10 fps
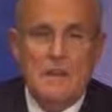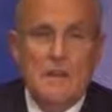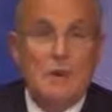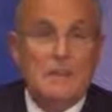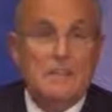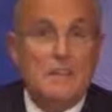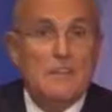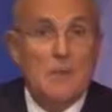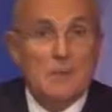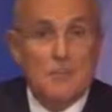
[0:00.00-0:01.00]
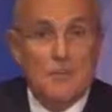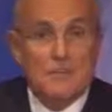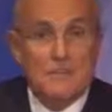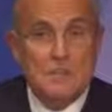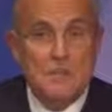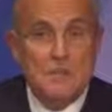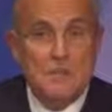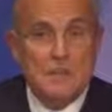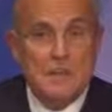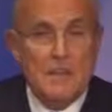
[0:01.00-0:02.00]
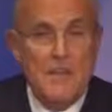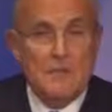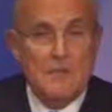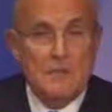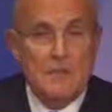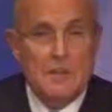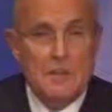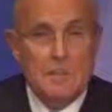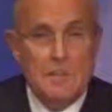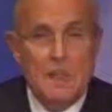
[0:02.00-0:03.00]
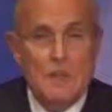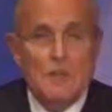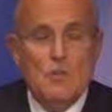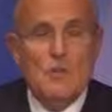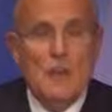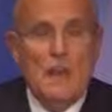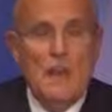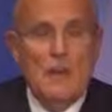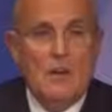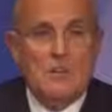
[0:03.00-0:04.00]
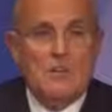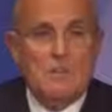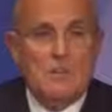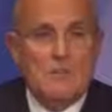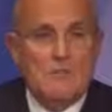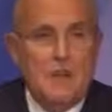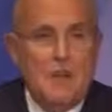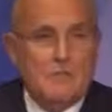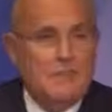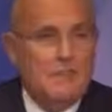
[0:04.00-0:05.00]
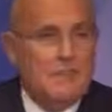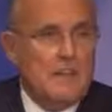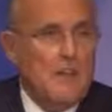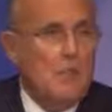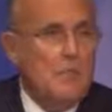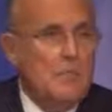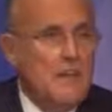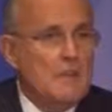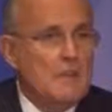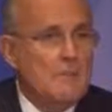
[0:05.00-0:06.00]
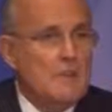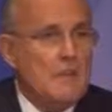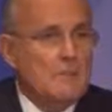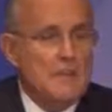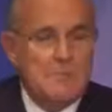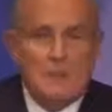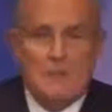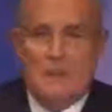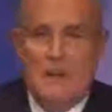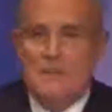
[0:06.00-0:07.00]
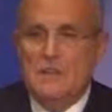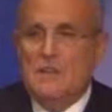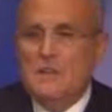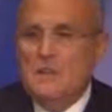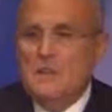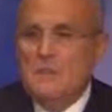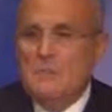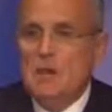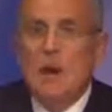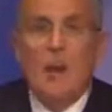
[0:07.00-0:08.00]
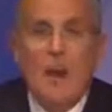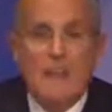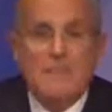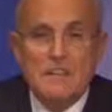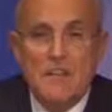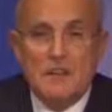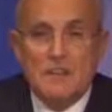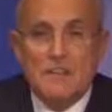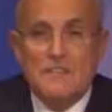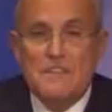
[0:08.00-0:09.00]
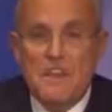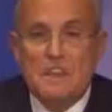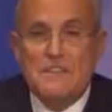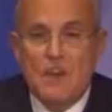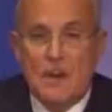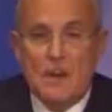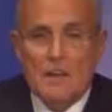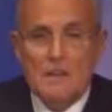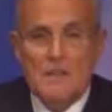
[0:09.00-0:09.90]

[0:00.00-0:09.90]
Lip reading: And I want to say a special word to the people in Camp Liberty. You and I are deeply involved in this, and I hope many of you become deeply involved in it, but our lives are not at risk, theirs are.